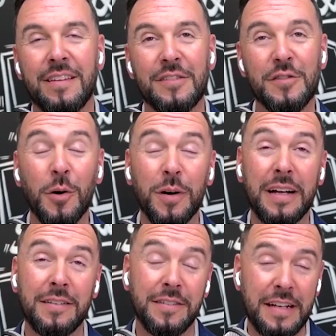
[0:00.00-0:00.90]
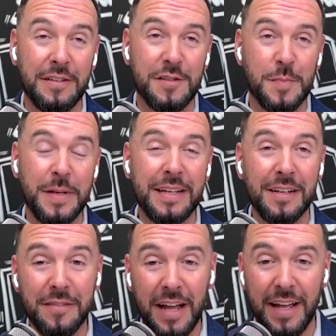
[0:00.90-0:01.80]
So, and speaking
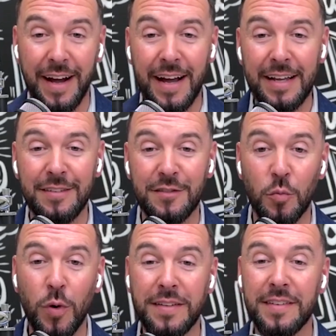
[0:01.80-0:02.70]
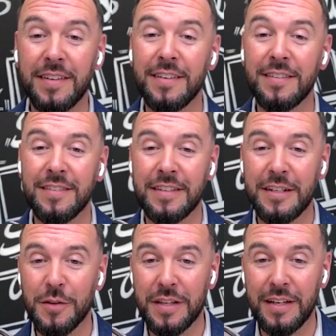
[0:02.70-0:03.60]
of AI, so what does,
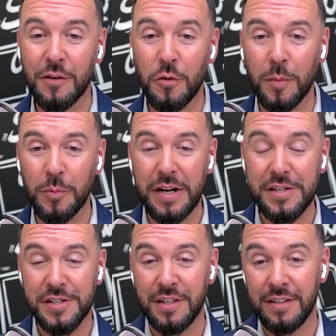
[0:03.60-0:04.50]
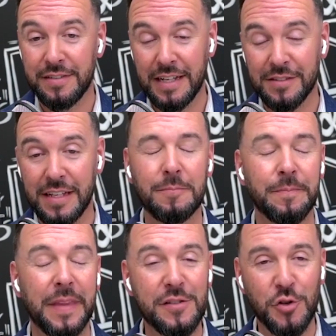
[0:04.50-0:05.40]
the incorporation, it sounds like
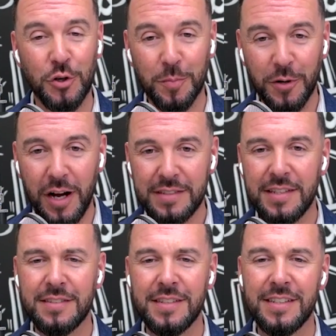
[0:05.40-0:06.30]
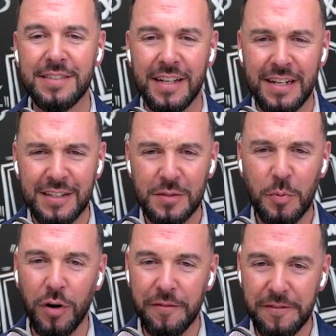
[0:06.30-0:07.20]
internal processes,
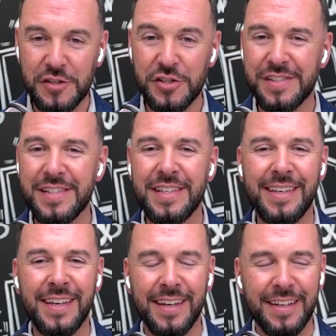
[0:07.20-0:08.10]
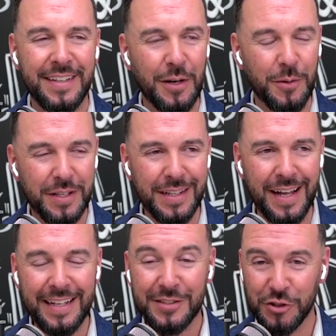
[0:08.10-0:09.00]
support efficiency,
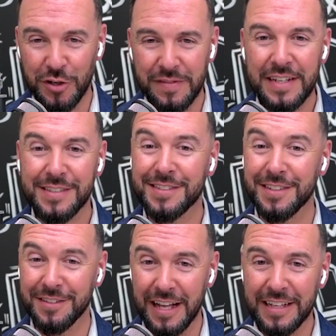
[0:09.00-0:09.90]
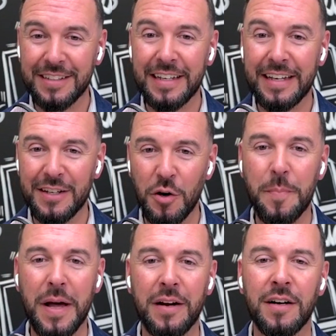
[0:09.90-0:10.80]
client service, likely, a
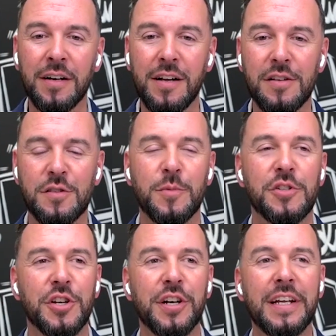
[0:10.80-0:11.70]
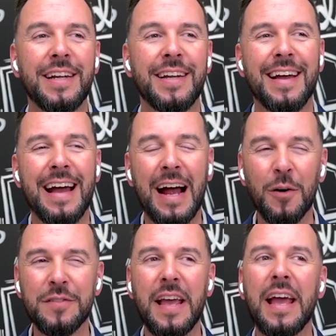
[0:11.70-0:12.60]
better customer journey.
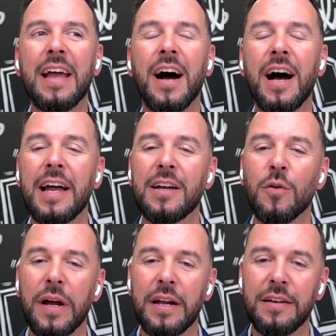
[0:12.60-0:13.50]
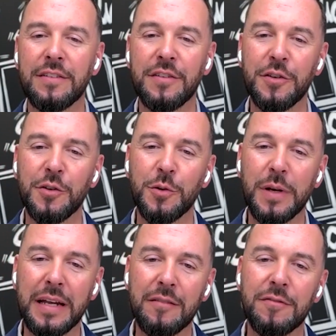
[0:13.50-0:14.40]
How is AI going to
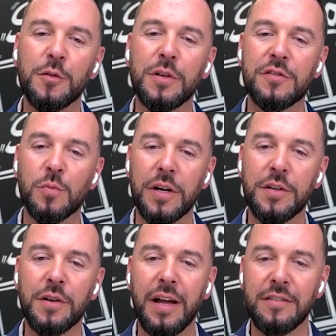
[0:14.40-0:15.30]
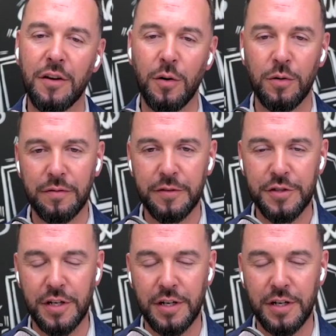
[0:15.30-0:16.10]
influence where you guys go in the future?